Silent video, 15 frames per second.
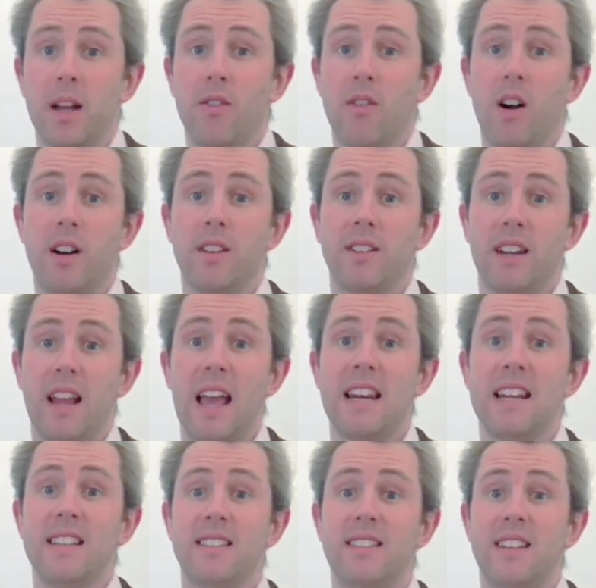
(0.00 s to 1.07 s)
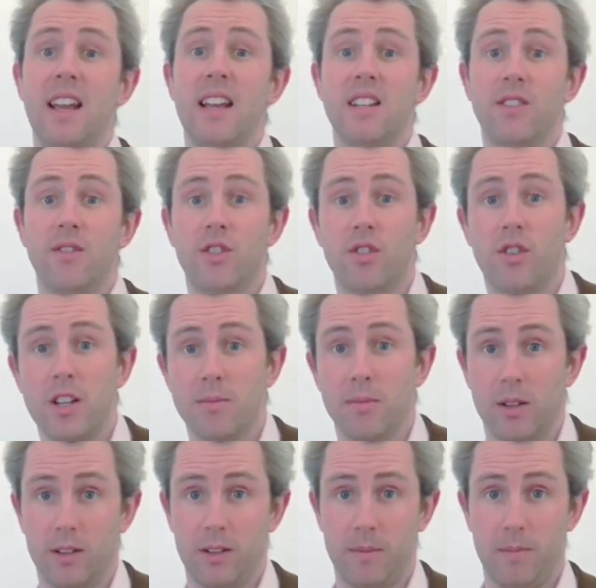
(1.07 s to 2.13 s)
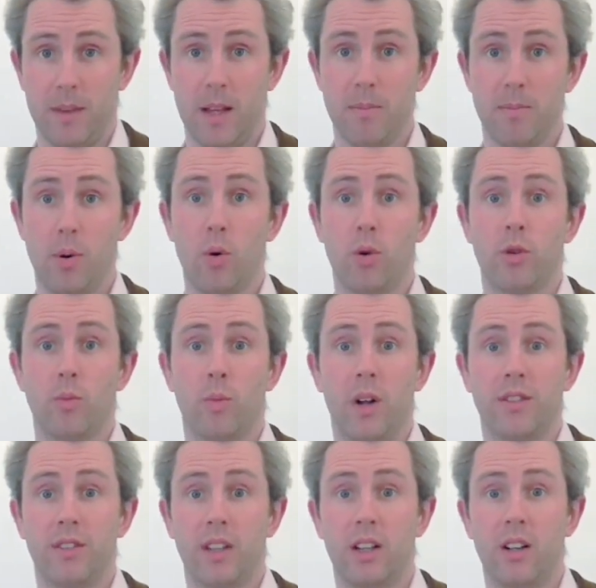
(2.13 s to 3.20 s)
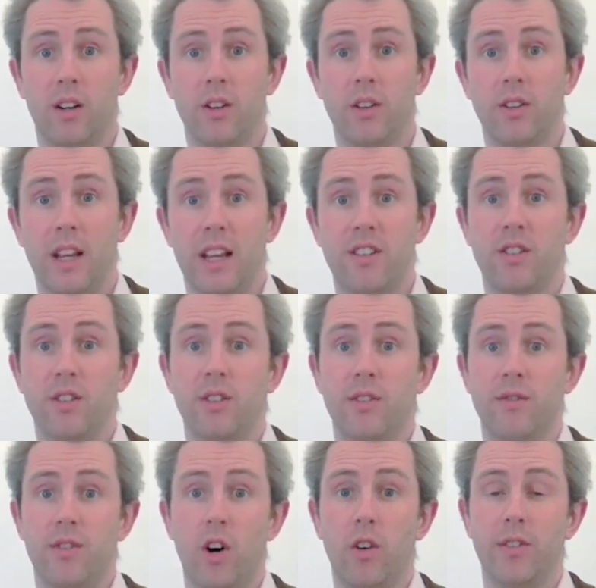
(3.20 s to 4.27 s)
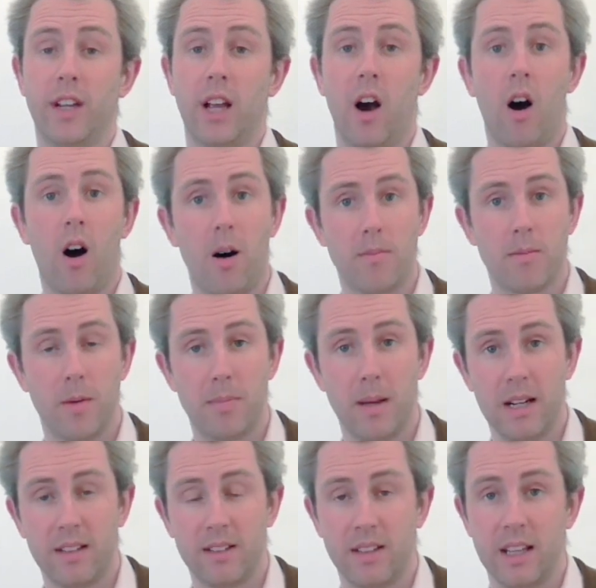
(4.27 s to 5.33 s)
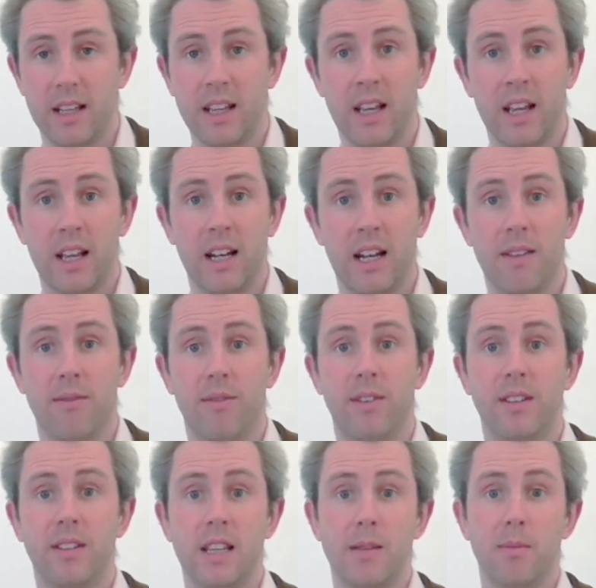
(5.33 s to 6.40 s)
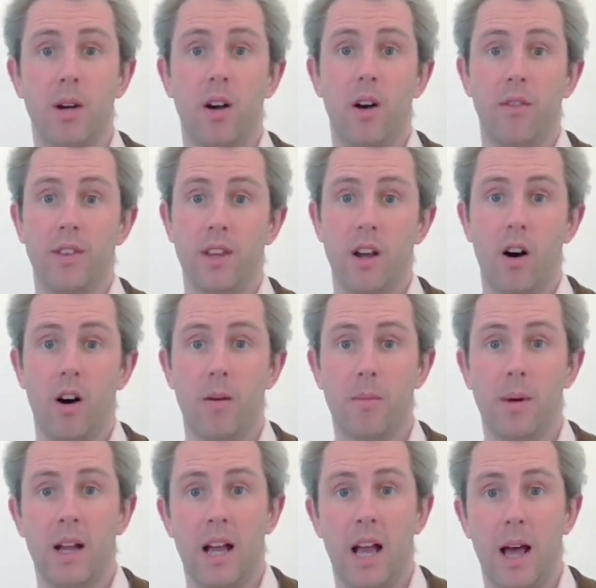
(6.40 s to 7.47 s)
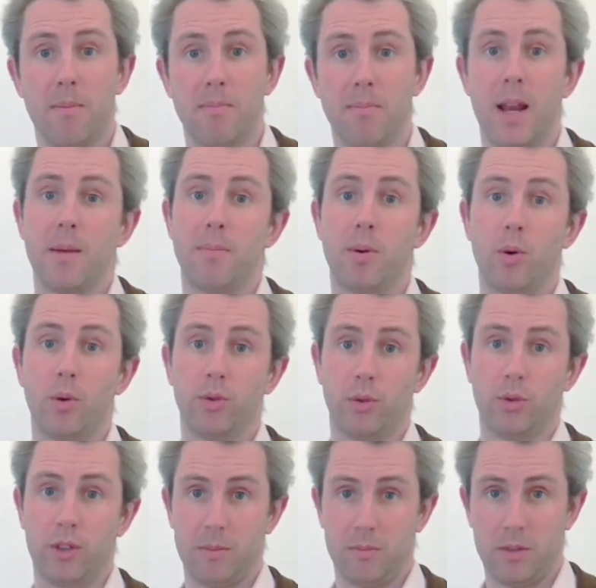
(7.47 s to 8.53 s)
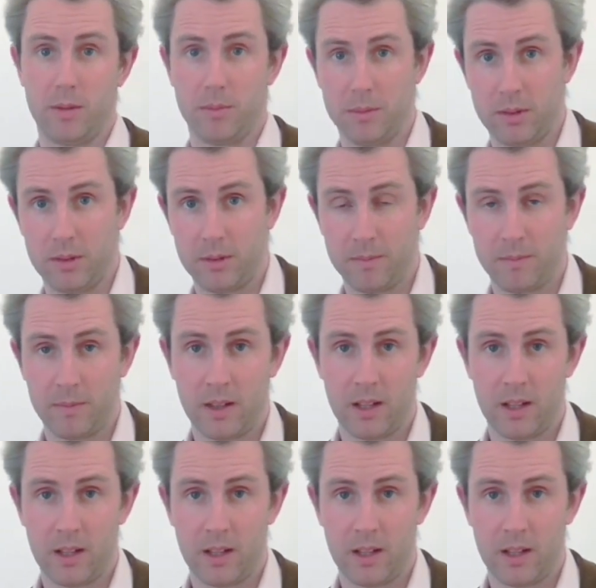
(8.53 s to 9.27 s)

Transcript: may arise at any stage of treatment. Important ones include issues involving arm mobility, lymphedema of the arm, and menopausal symptoms.